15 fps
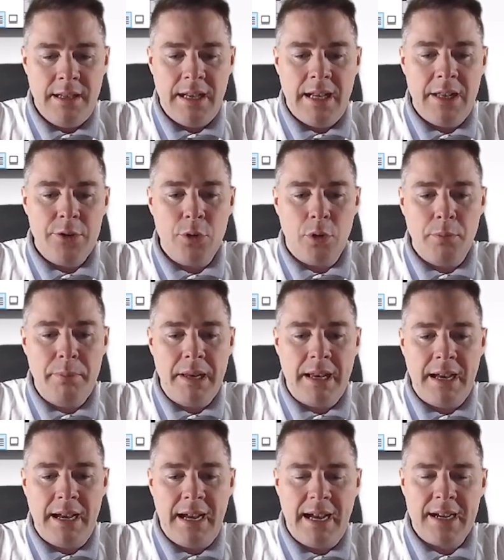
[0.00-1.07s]
Adobe
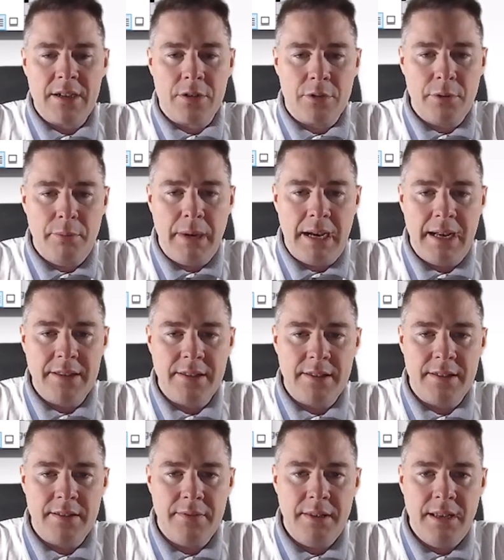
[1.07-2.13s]
Acrobat.
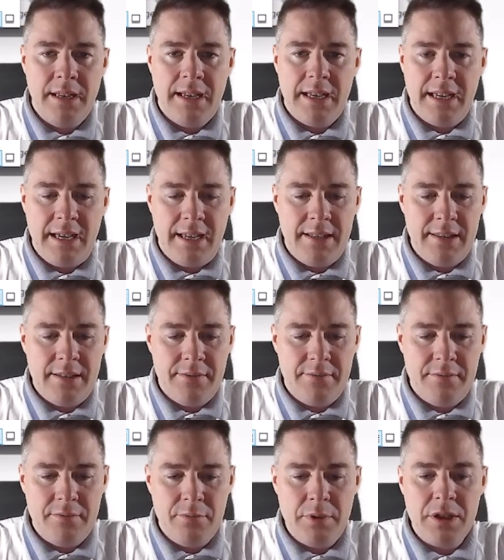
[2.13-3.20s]
And
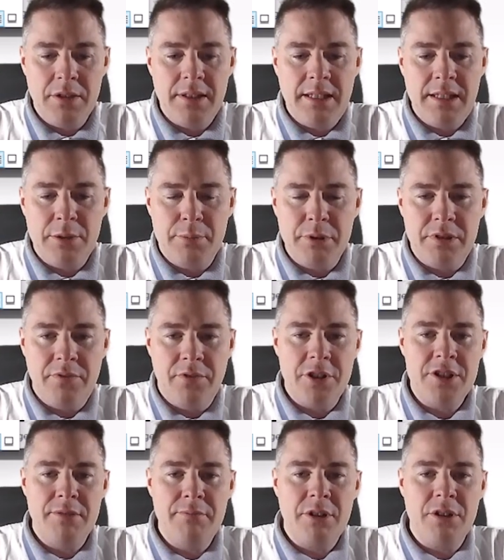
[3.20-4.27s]
we don't need to put a
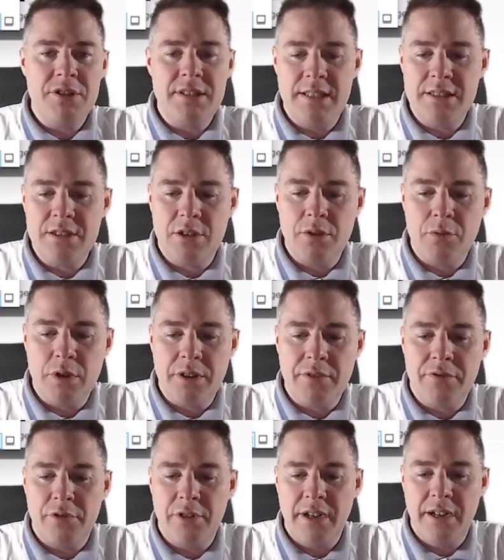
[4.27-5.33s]
version because this is gonna work
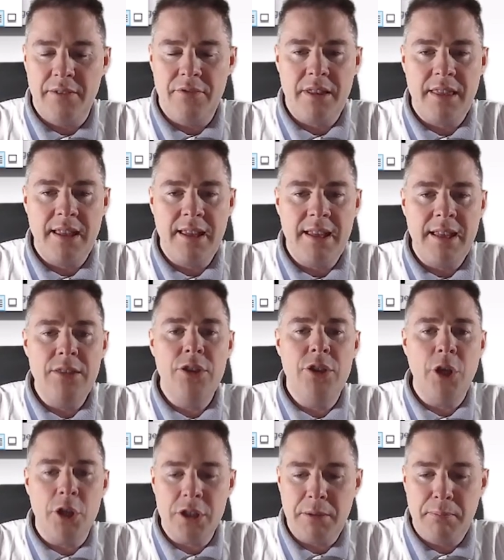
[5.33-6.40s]
for everything. And
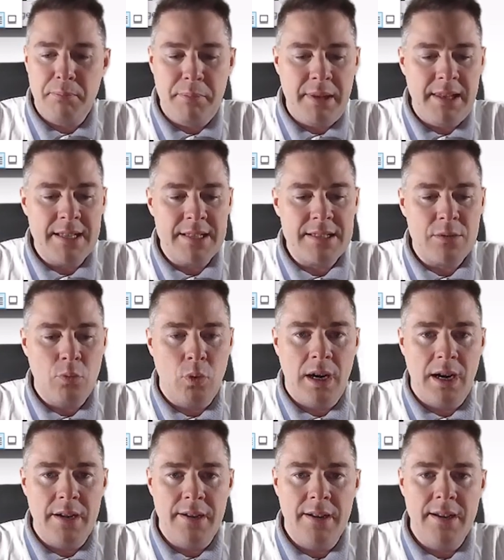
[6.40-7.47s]

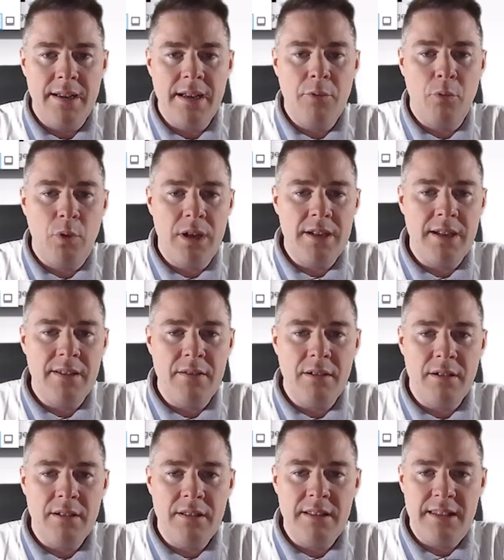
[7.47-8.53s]
.ps1. And
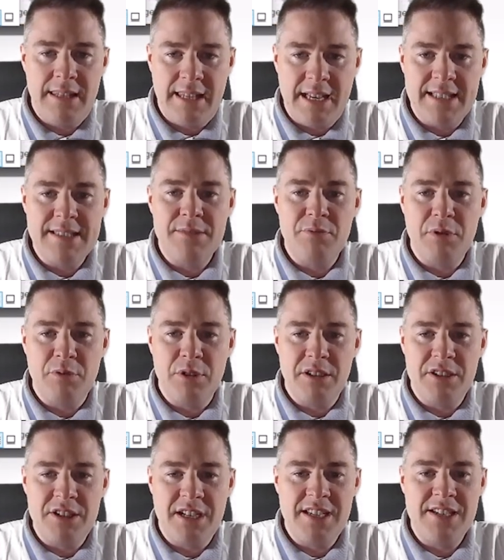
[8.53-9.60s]
one, yes, we wanna
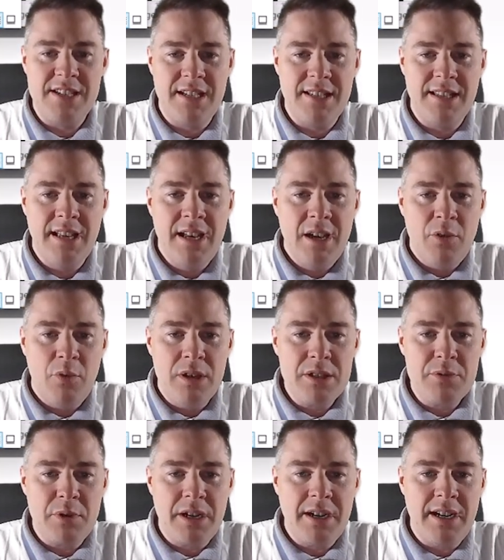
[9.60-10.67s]
change it. Once
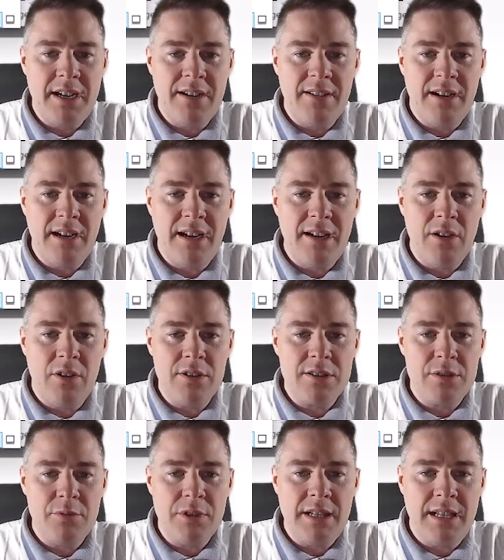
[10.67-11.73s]
we're here, I
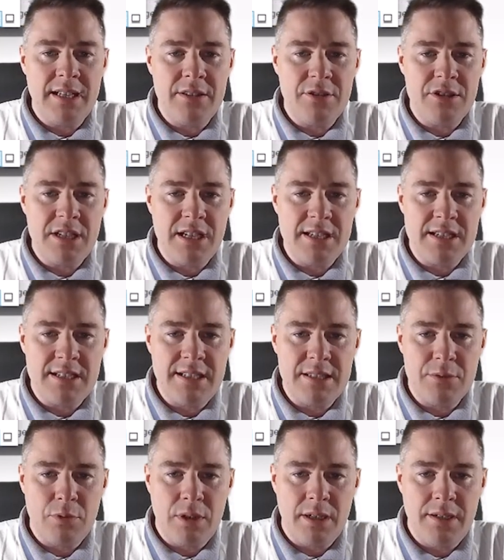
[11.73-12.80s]
also would like to change
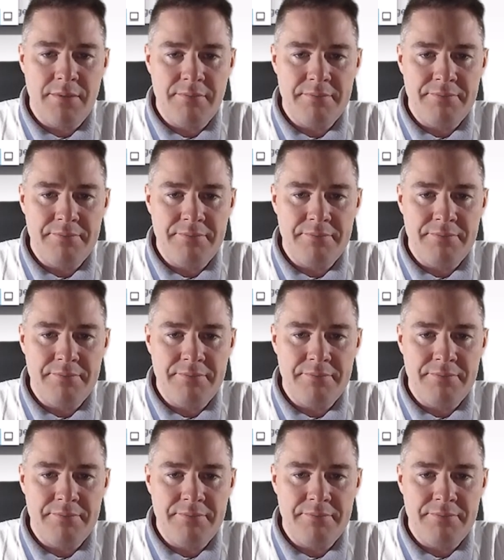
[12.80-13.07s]
this one.